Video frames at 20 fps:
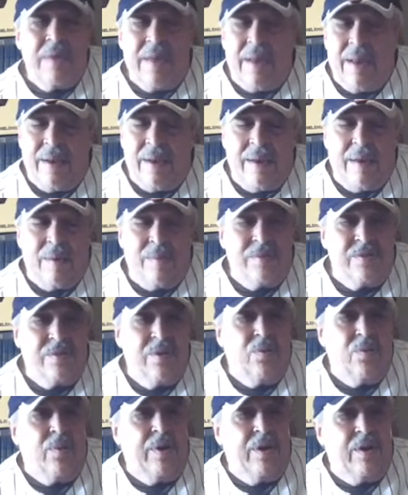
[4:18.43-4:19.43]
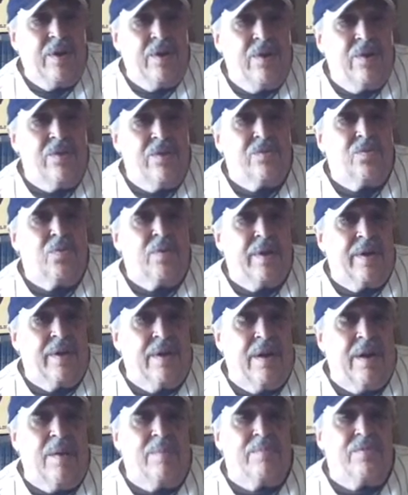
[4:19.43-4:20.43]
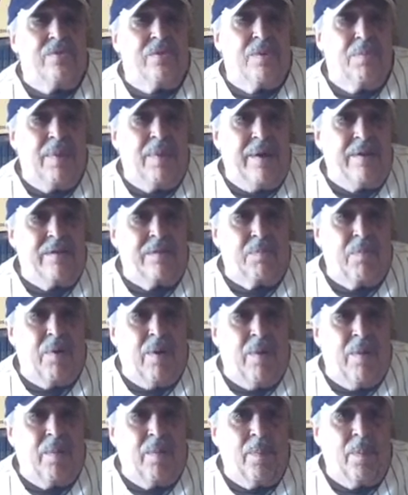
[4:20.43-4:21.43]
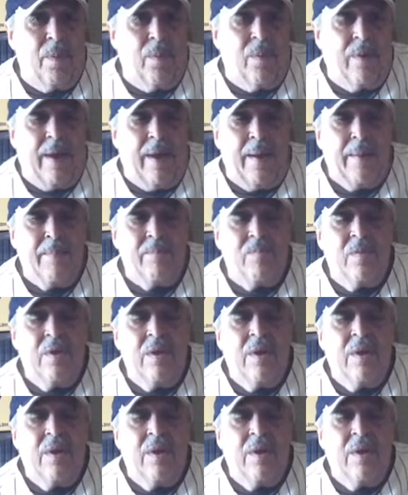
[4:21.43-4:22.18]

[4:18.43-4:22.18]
idioms that we use when it comes to baseball. Okay?